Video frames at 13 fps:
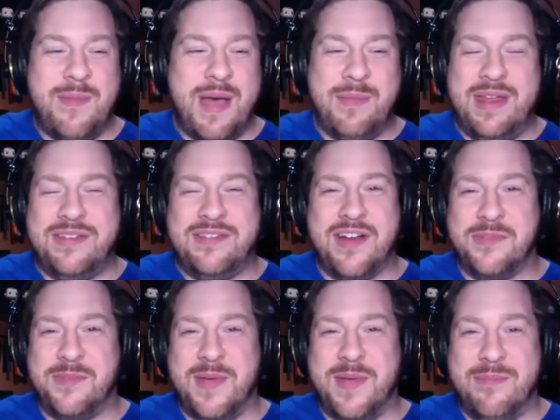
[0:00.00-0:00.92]
I mean,
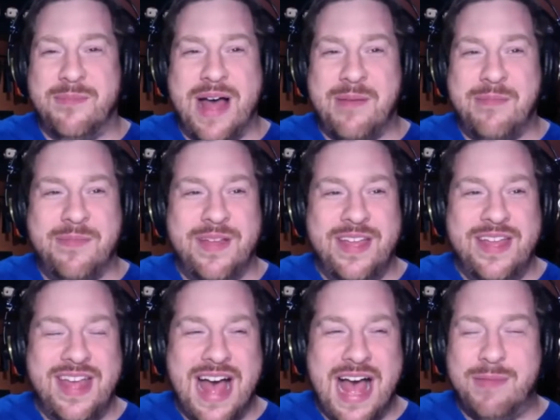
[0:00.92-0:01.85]
trust me, I'm
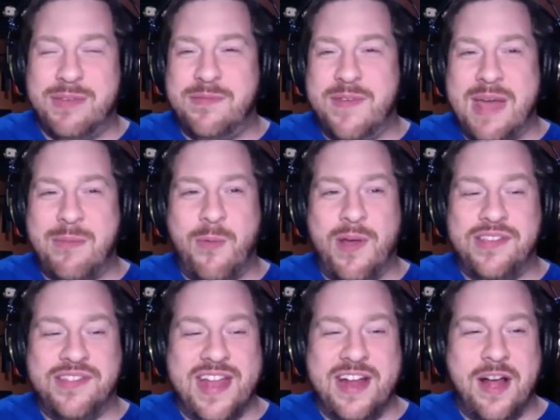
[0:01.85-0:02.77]
as fanboy
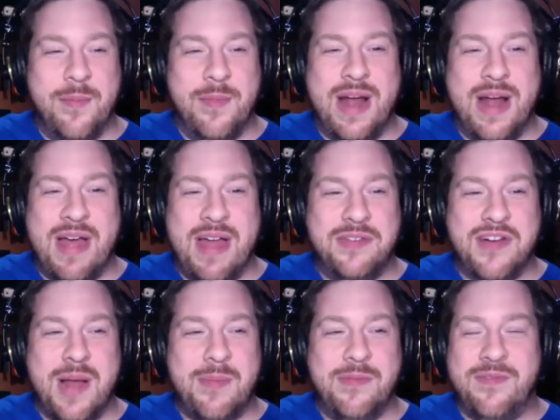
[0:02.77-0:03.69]
as they come, but I'm not
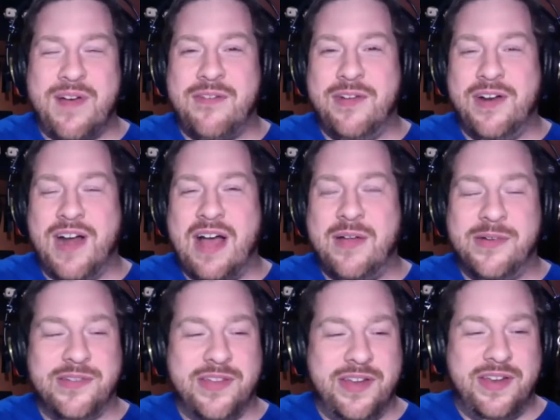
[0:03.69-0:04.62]
dropping
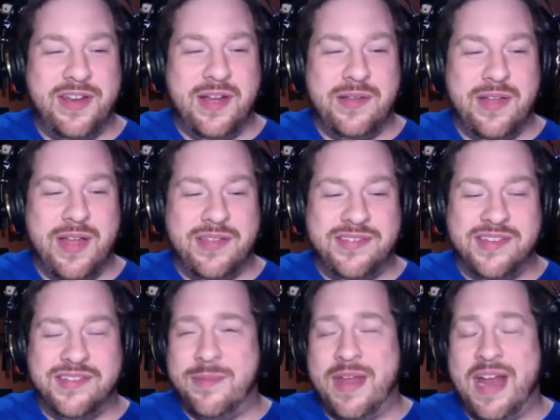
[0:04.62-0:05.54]
$500 on a
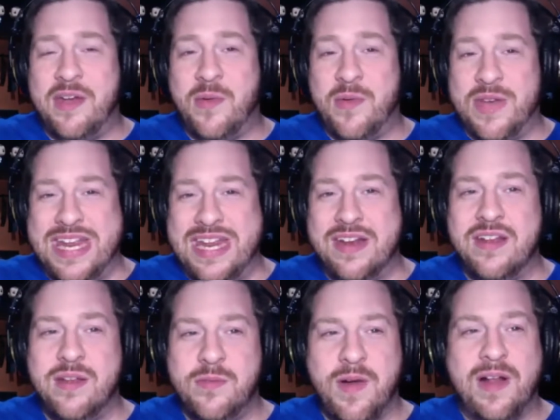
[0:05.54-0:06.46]
system that I don't need,
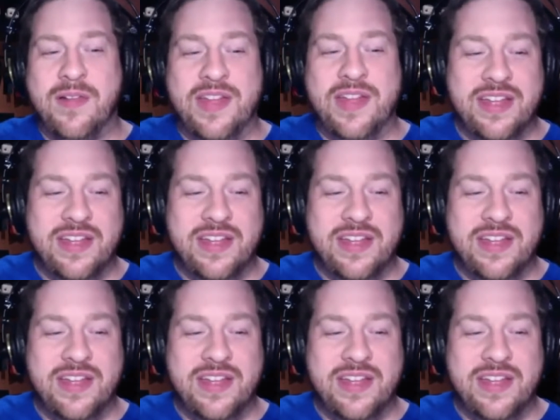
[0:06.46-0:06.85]
frankly.